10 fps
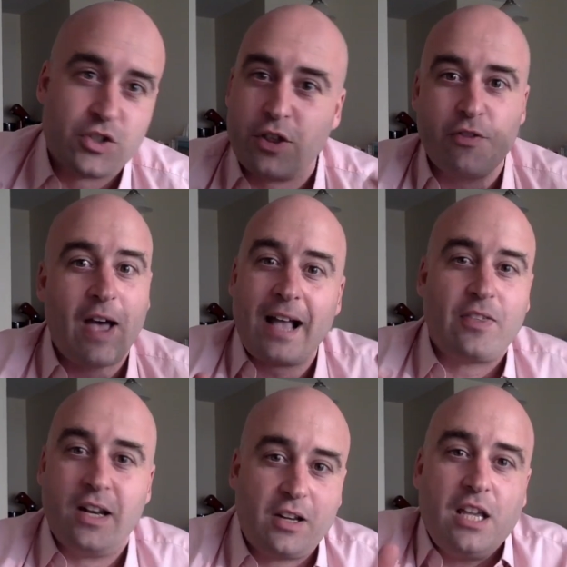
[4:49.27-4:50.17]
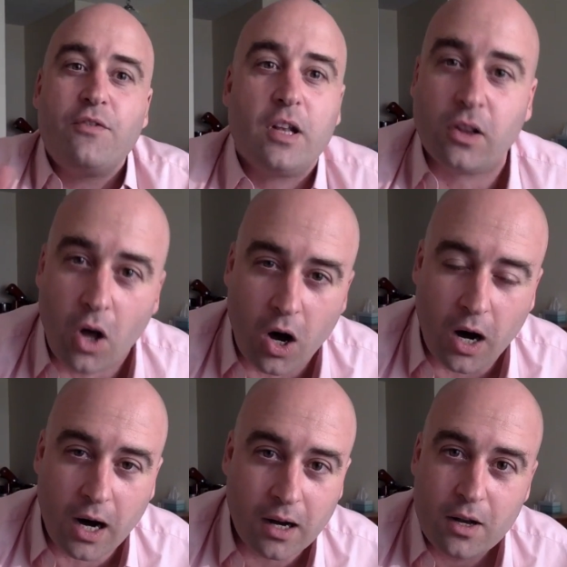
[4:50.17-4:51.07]
the fact that a given
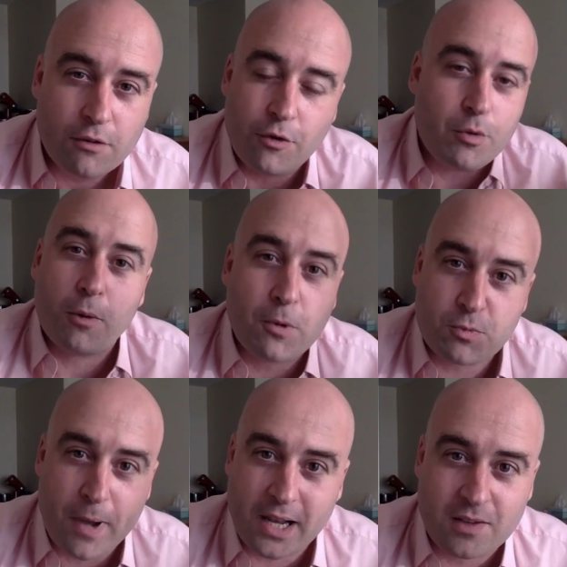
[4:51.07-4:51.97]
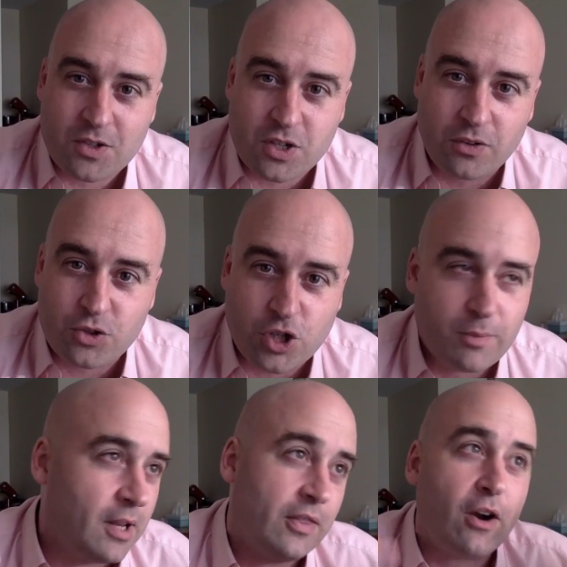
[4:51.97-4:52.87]
law from your perspective is
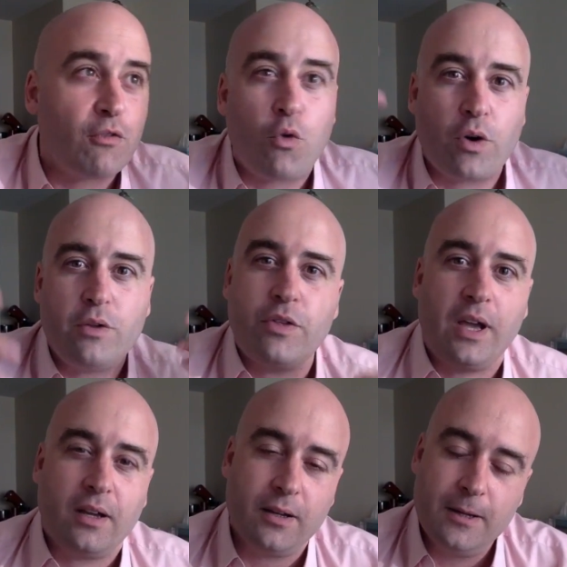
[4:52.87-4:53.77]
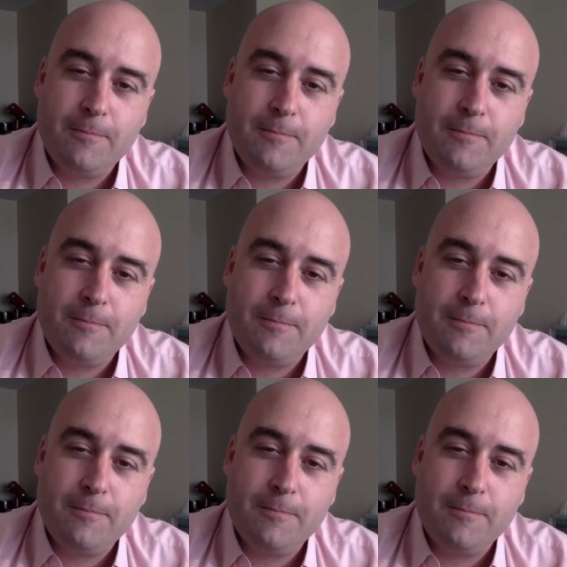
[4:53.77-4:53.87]
illegitimate, therefore you think